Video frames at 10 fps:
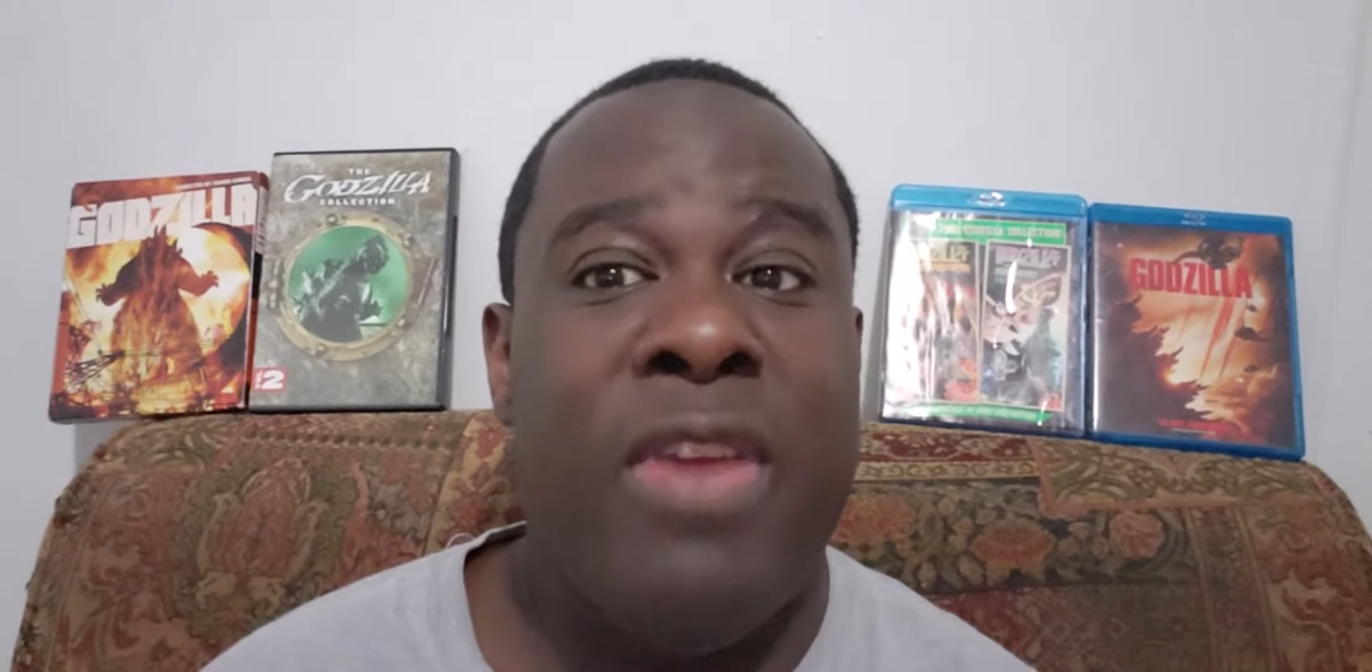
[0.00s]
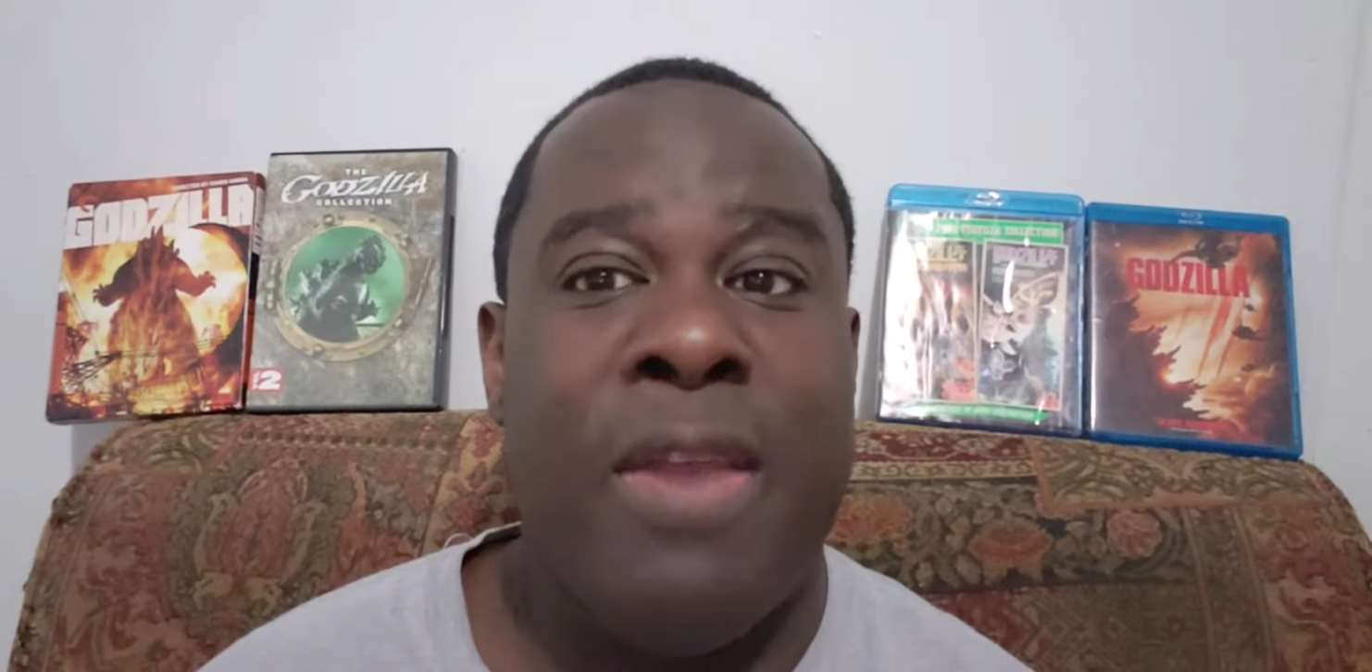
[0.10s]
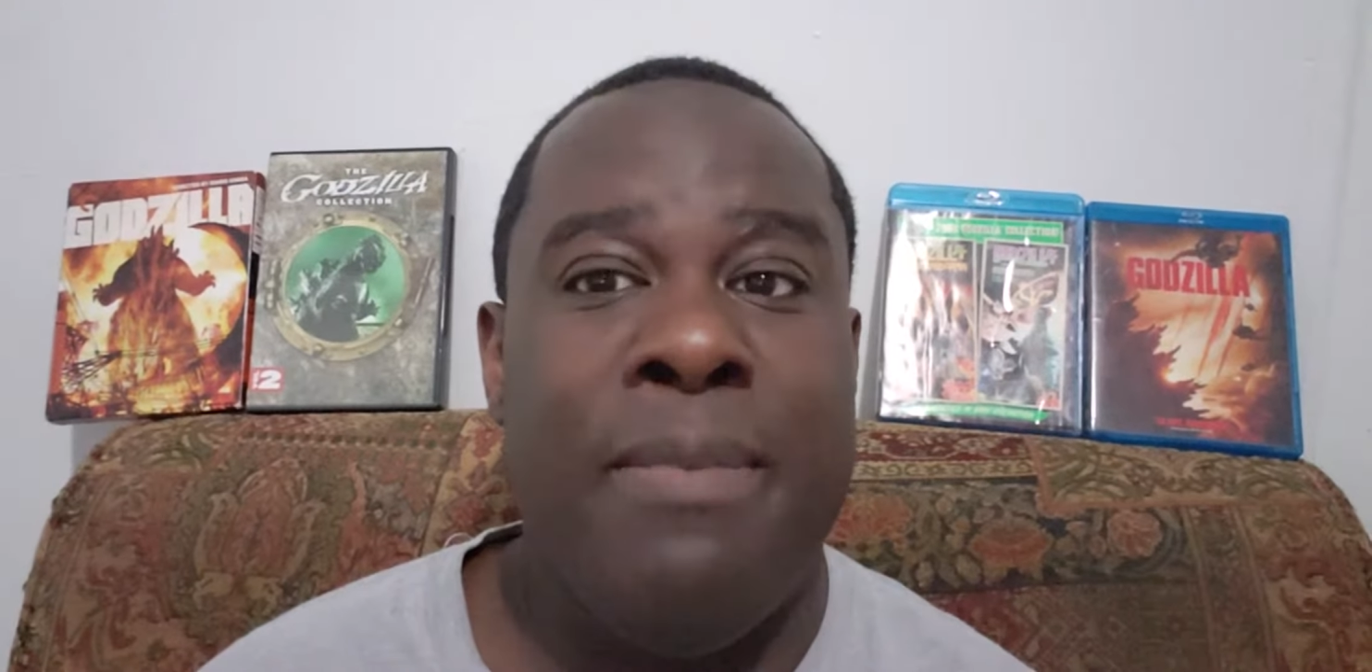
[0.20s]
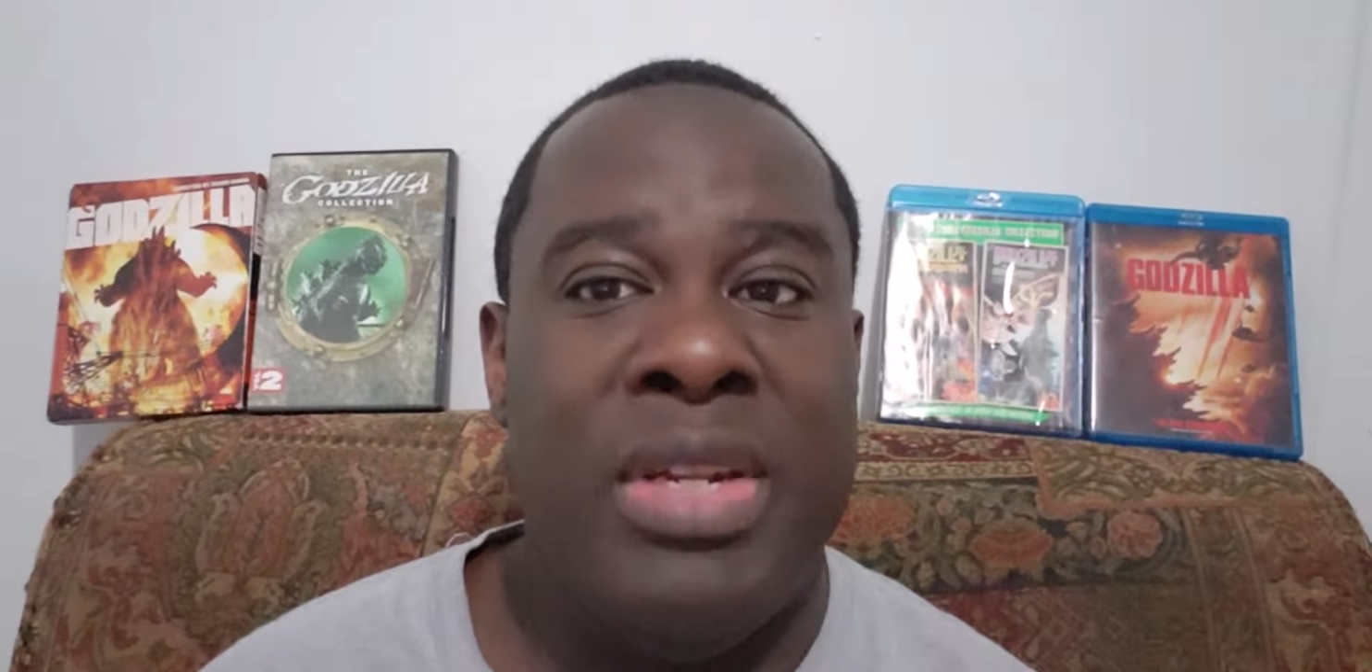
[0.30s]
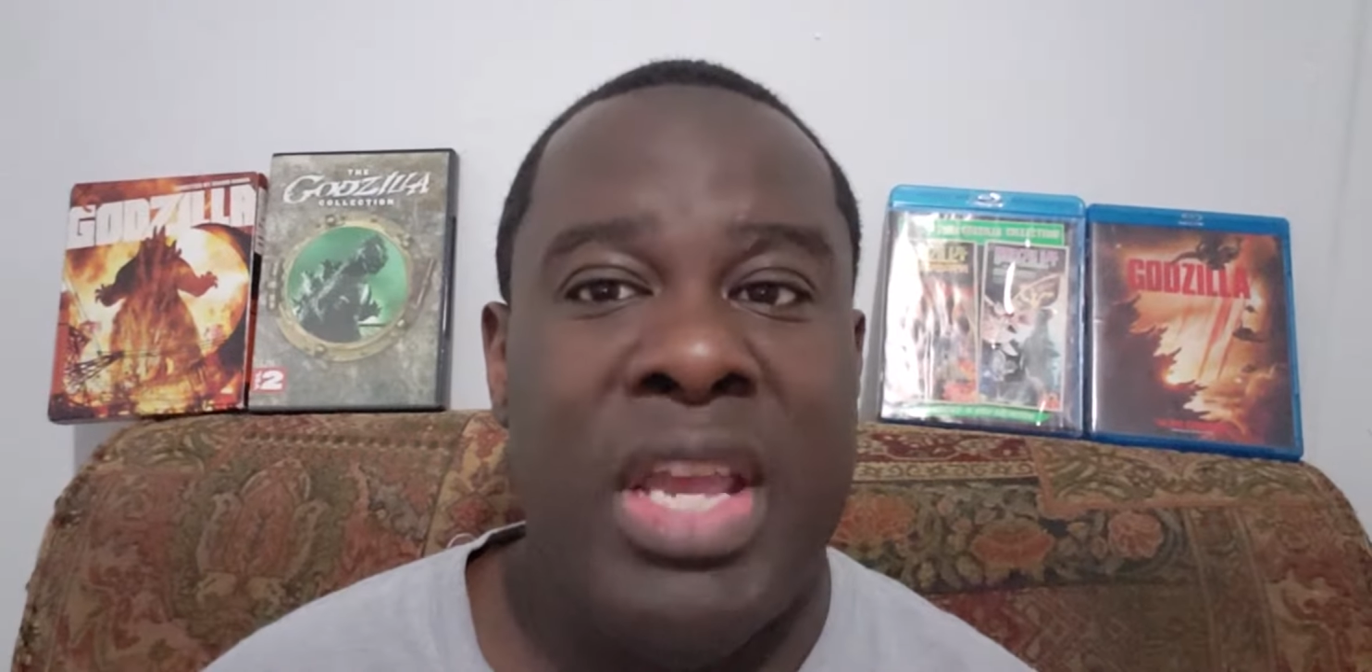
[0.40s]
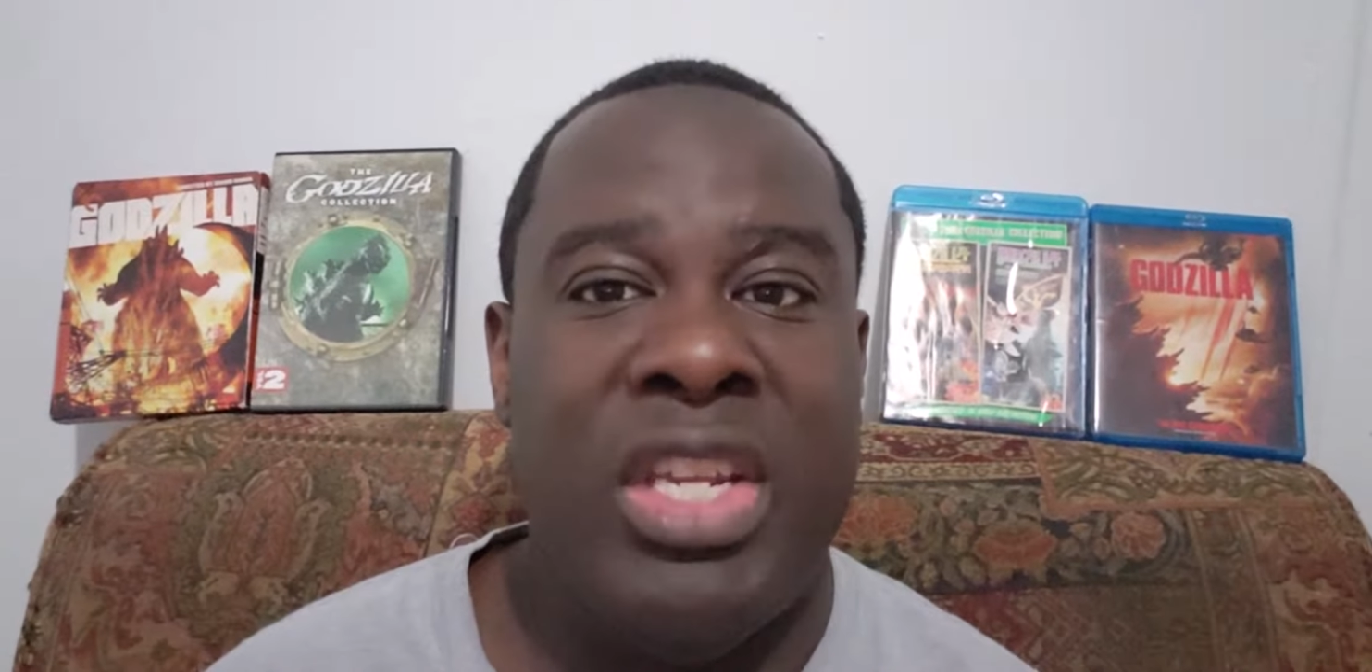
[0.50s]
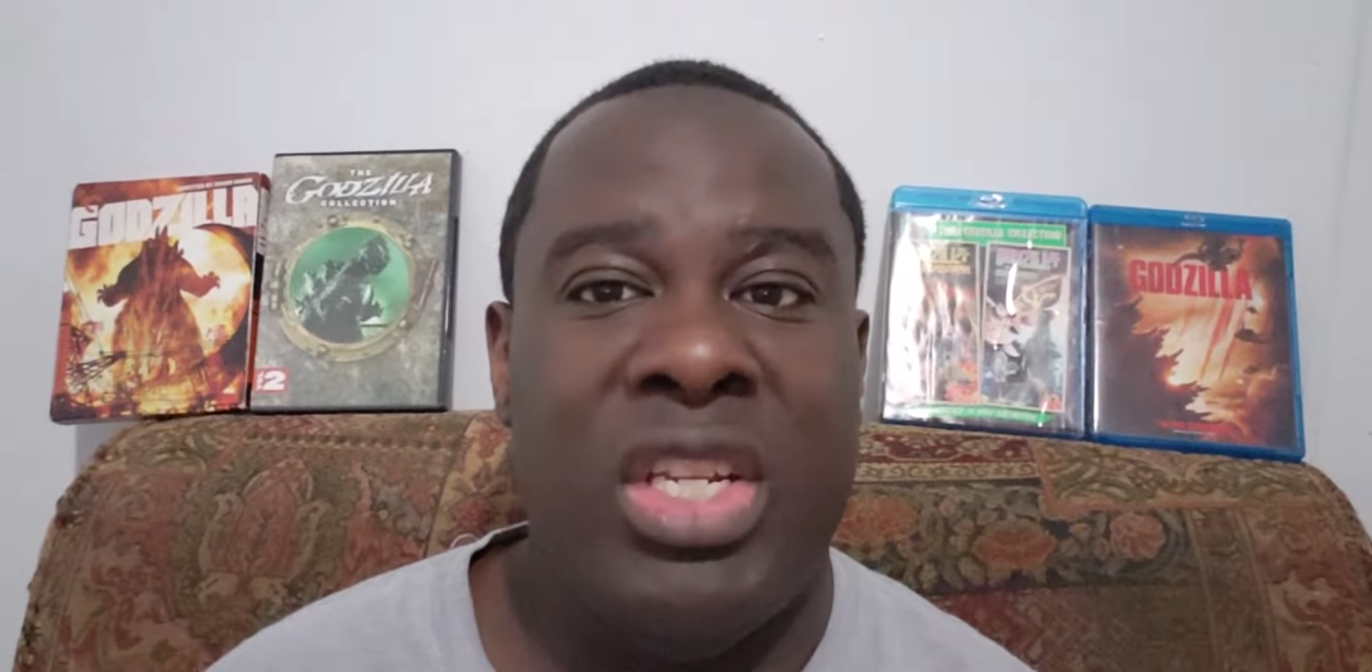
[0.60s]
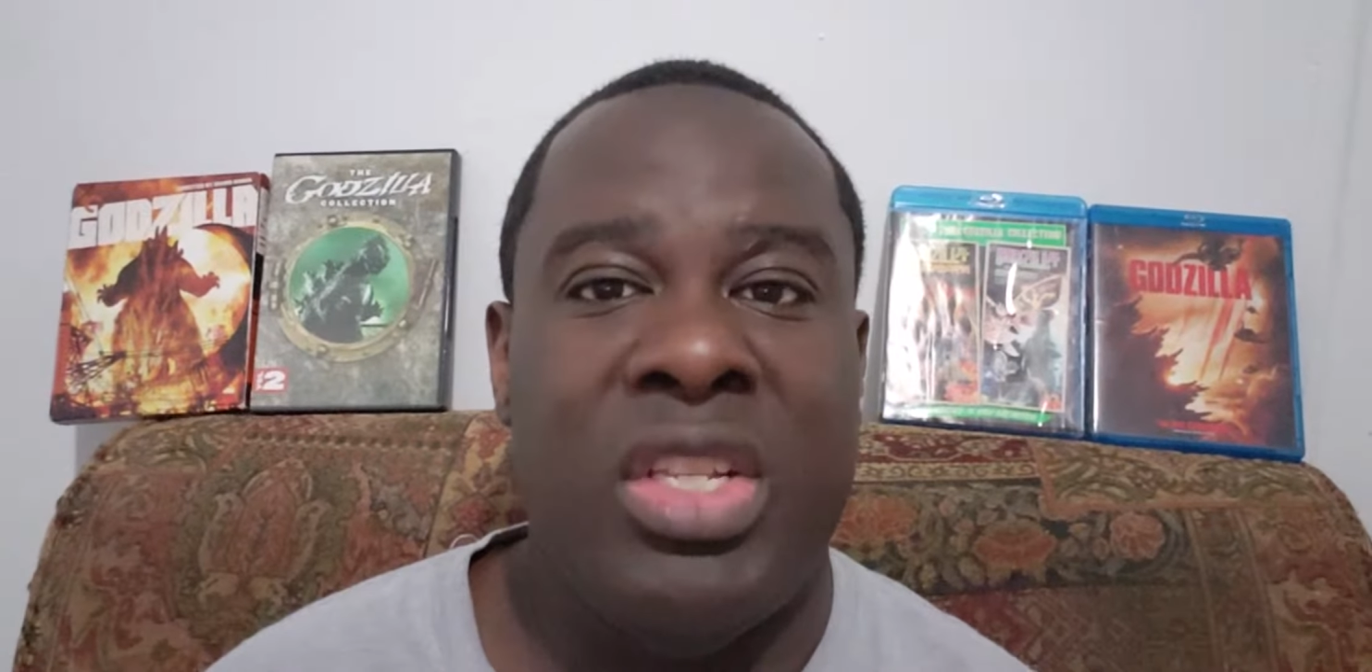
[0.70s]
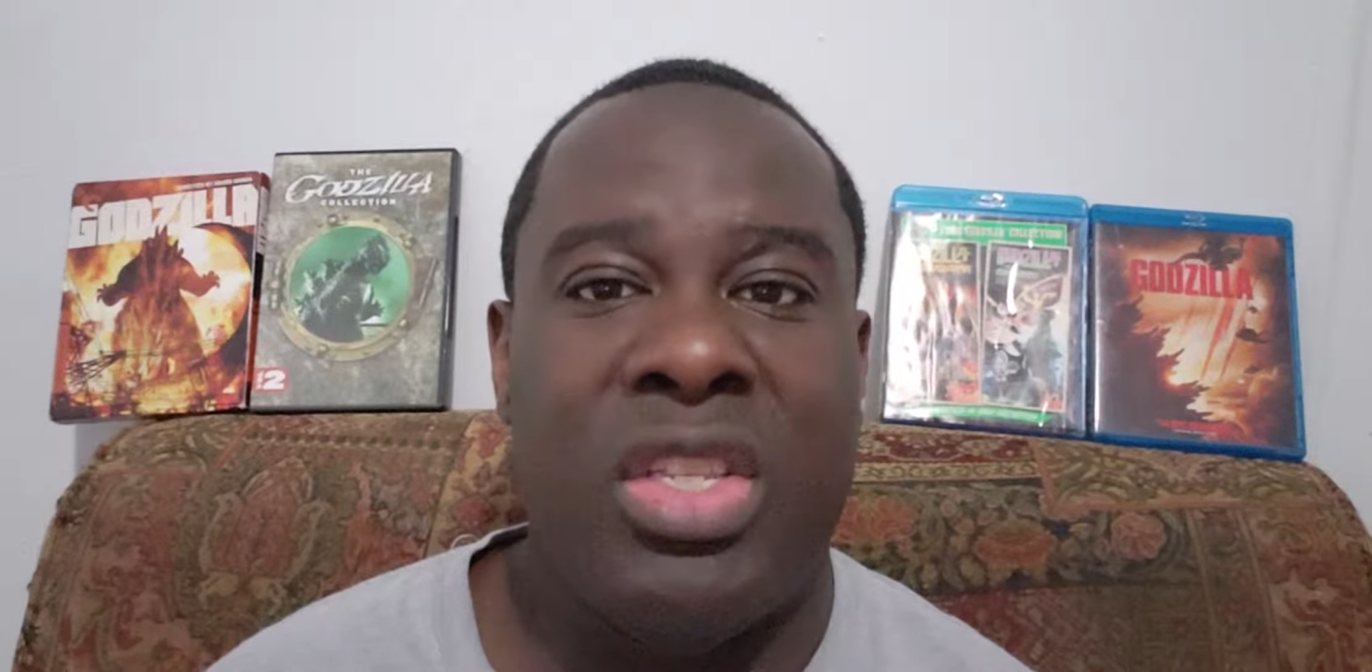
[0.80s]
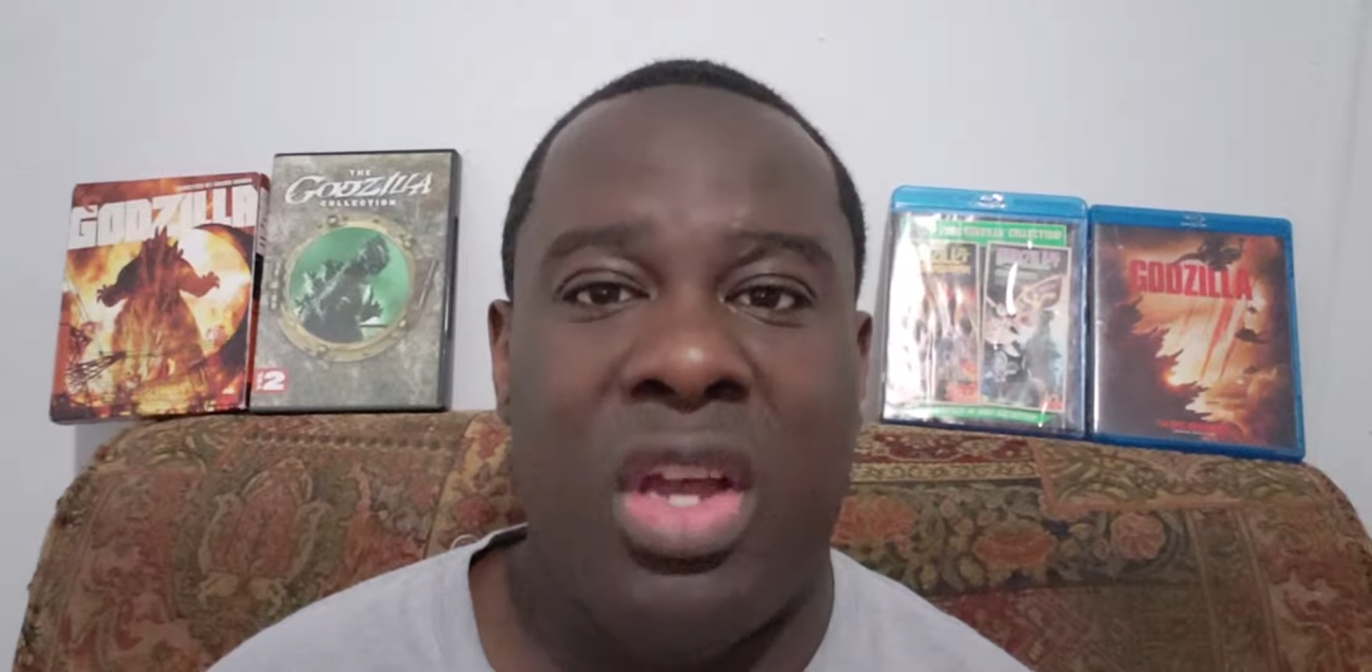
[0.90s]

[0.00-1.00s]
recommendations